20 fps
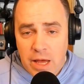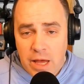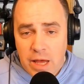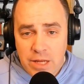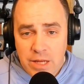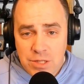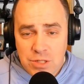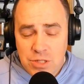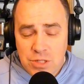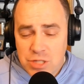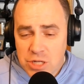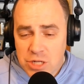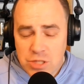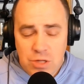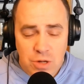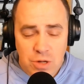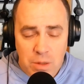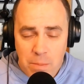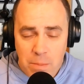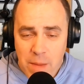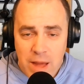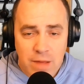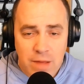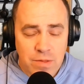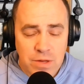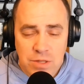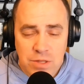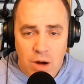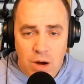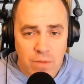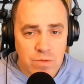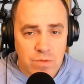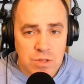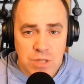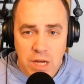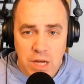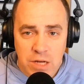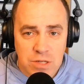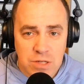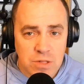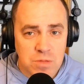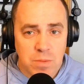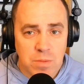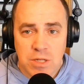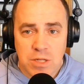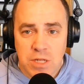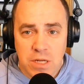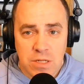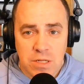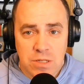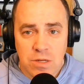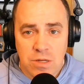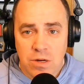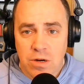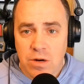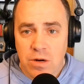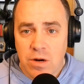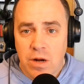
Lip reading: is just going to make these conversations much easier.